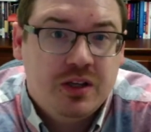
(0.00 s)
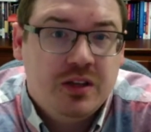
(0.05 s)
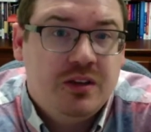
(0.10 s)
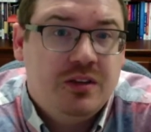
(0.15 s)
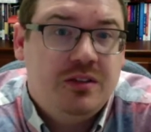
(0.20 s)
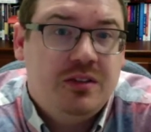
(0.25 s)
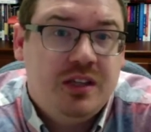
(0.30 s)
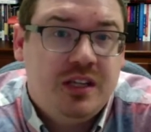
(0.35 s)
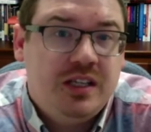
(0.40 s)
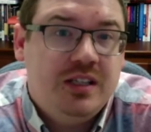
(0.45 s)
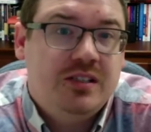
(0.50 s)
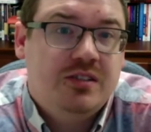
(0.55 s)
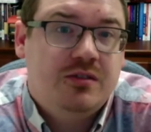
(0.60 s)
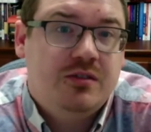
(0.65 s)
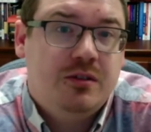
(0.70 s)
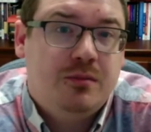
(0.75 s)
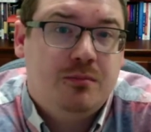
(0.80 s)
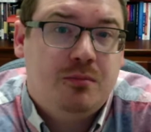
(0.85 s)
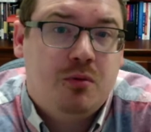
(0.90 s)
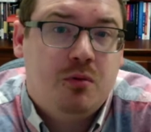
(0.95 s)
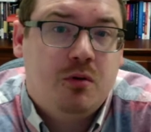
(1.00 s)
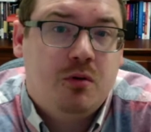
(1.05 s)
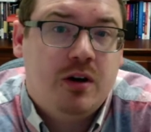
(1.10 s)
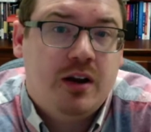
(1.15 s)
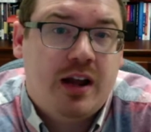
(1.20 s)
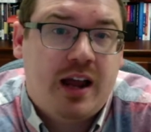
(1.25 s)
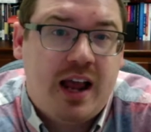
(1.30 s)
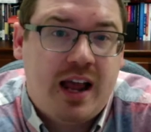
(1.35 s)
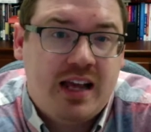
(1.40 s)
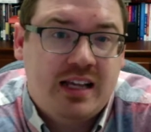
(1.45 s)
These are
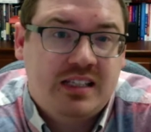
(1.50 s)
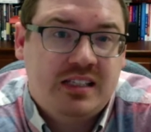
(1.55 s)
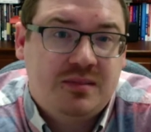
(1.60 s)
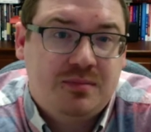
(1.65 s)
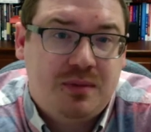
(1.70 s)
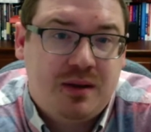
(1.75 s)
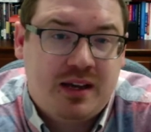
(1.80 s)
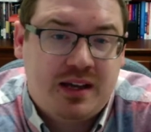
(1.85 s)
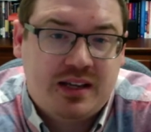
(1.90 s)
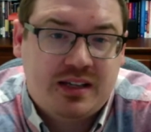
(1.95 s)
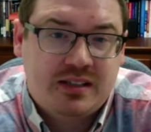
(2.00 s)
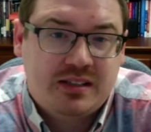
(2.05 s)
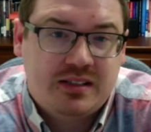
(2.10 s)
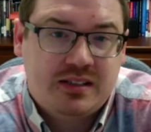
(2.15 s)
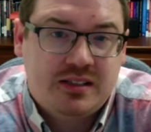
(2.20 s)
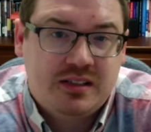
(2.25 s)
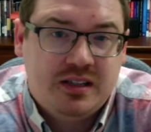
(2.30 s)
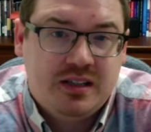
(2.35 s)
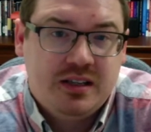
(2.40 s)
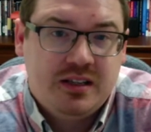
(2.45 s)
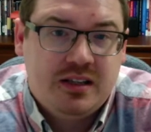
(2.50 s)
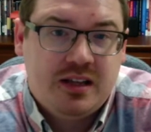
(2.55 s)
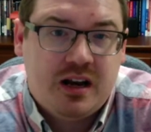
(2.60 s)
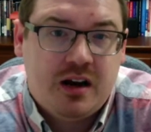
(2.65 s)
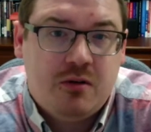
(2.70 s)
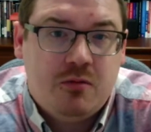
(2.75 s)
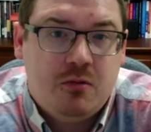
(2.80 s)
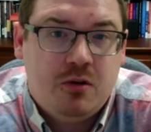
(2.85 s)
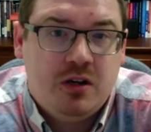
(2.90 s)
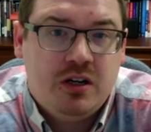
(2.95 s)
important aspects that I
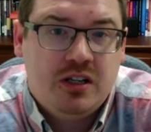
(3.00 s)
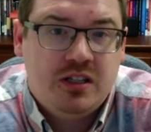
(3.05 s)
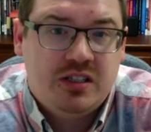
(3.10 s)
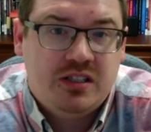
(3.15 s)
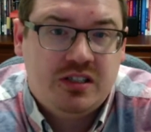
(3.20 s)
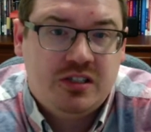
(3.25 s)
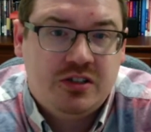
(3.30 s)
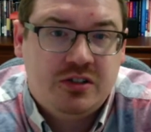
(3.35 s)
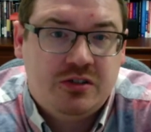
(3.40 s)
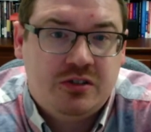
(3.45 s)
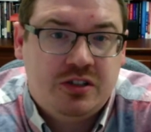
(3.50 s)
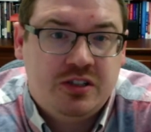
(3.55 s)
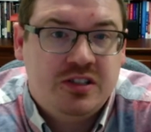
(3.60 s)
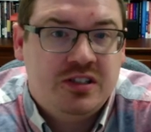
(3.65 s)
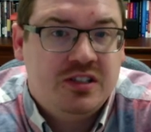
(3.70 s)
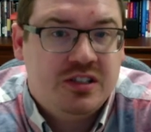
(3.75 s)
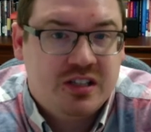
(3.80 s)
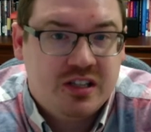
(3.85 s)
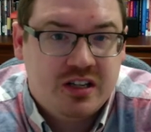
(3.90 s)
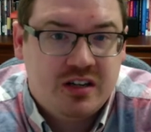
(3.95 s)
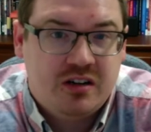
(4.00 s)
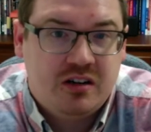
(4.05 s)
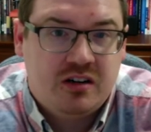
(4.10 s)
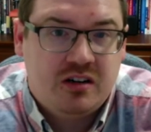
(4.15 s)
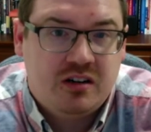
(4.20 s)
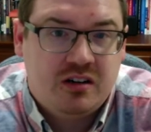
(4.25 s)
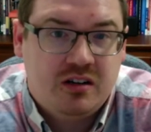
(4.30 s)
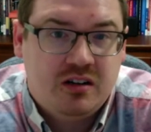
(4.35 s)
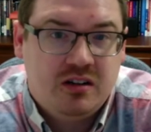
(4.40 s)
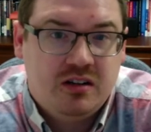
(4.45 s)
want us to
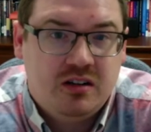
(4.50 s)
consider